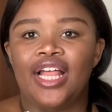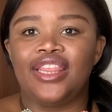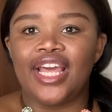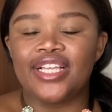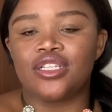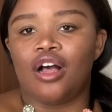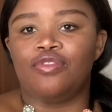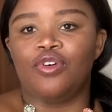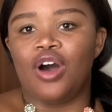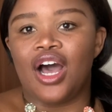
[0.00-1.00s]
things are
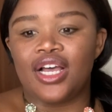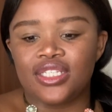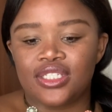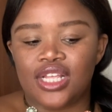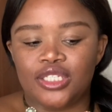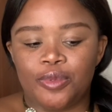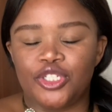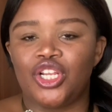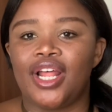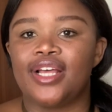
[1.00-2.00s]
for us,
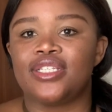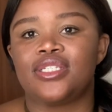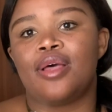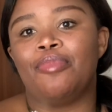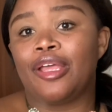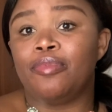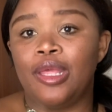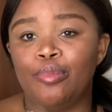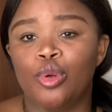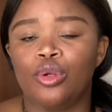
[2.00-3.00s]
especially as big
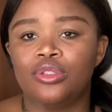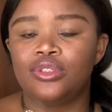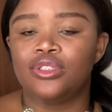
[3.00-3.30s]
people,